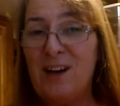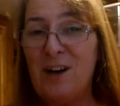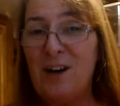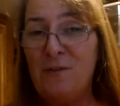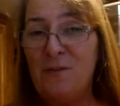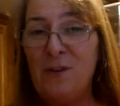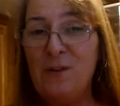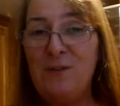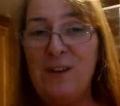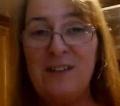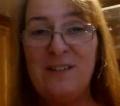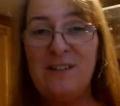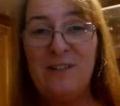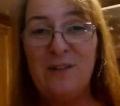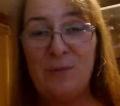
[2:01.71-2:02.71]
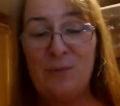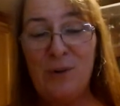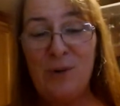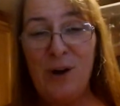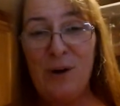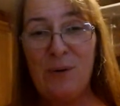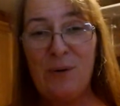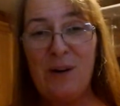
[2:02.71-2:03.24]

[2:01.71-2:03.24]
a few days in a row